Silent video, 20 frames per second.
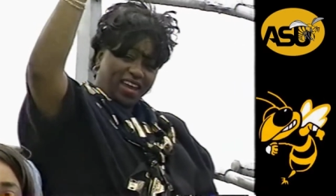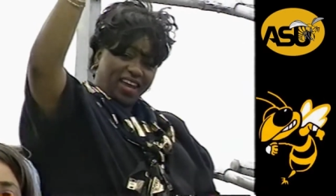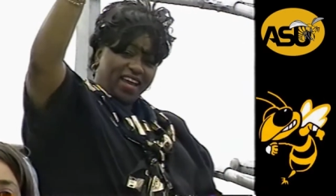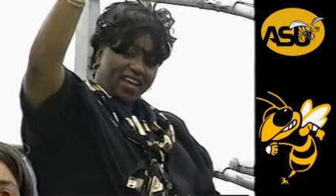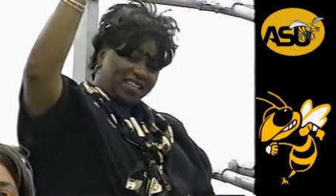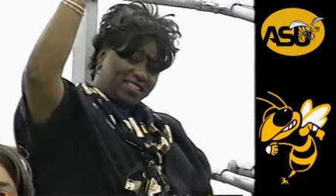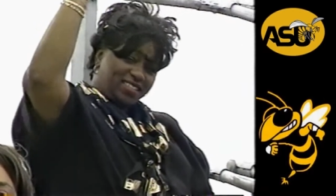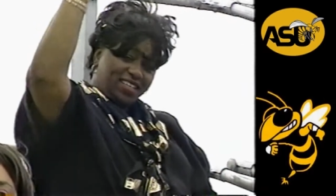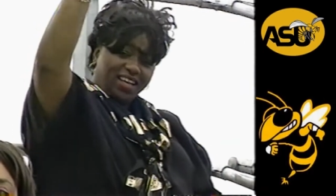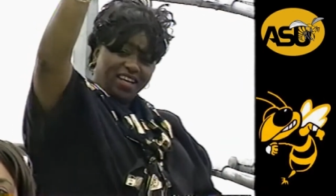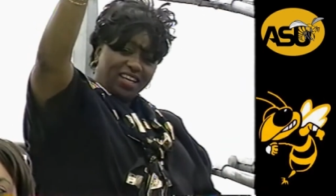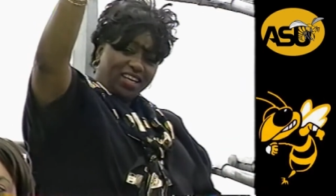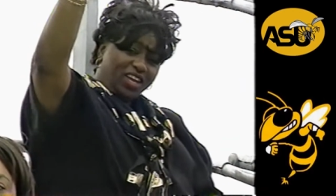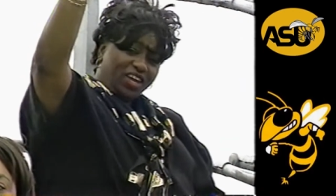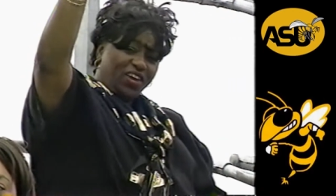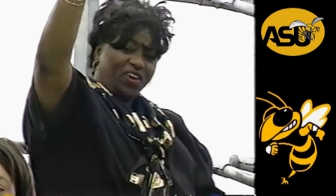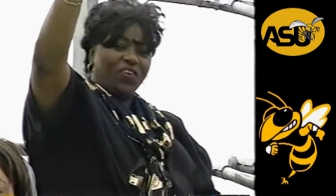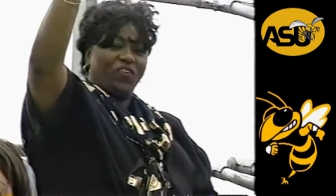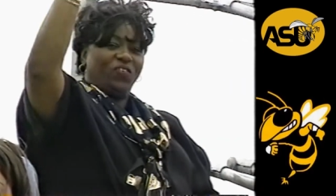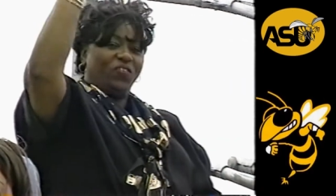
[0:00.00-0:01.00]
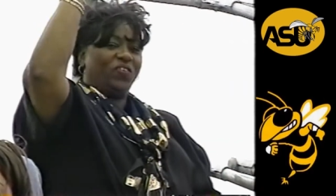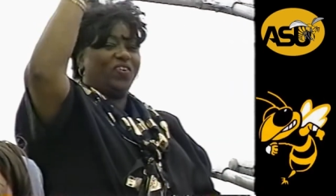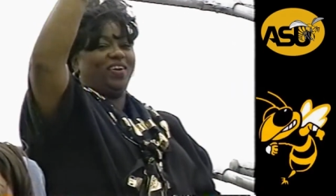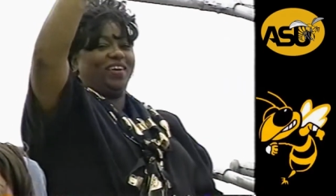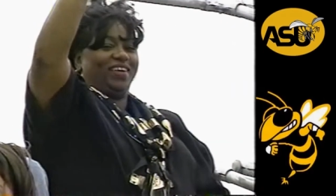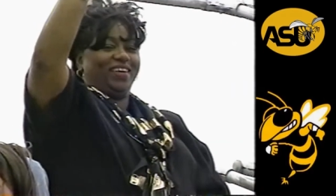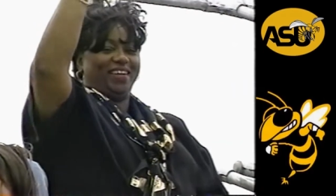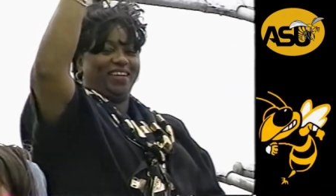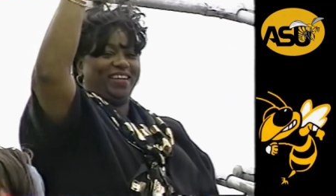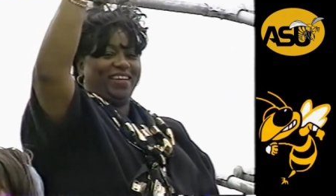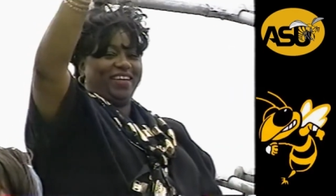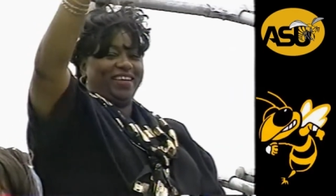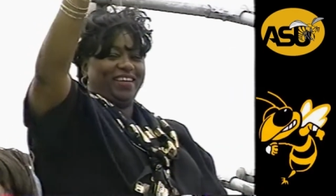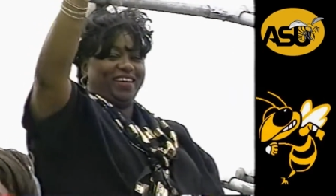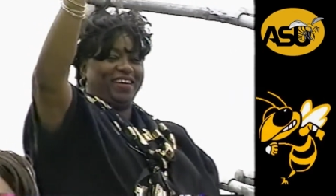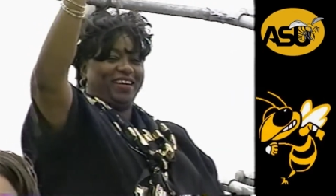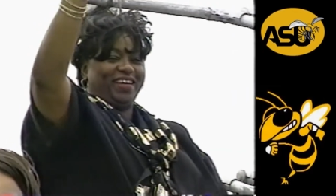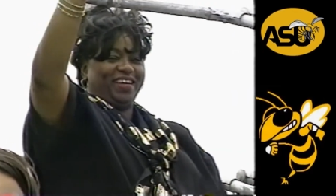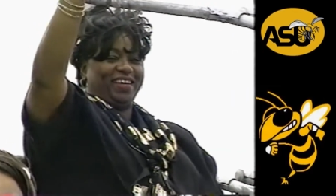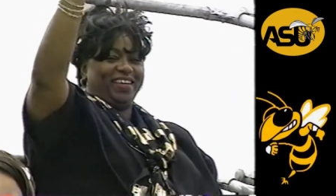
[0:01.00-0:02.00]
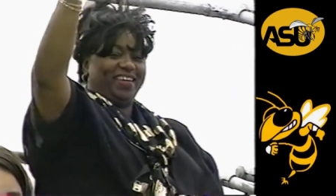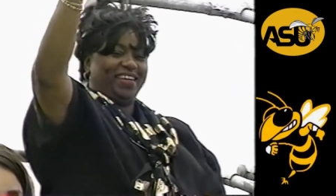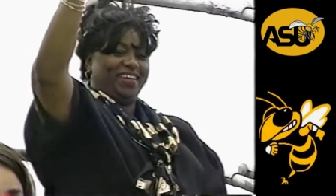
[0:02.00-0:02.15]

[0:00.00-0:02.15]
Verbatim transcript: in, their execution also offensively.